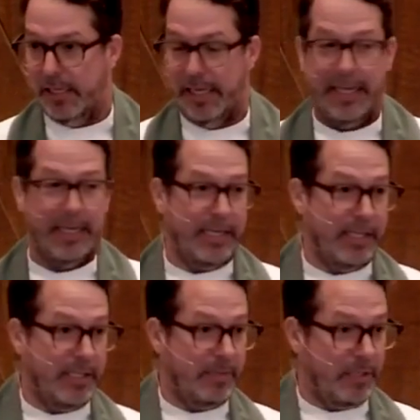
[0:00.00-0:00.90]

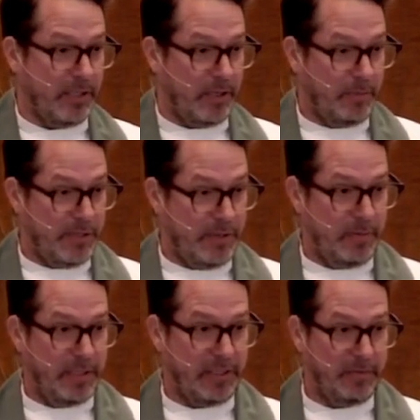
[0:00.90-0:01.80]
hedonism, just go pursue a
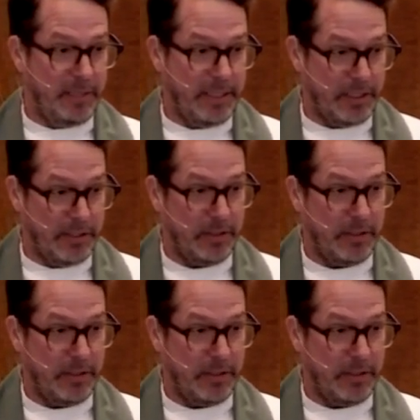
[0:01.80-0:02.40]
bunch of pleasure,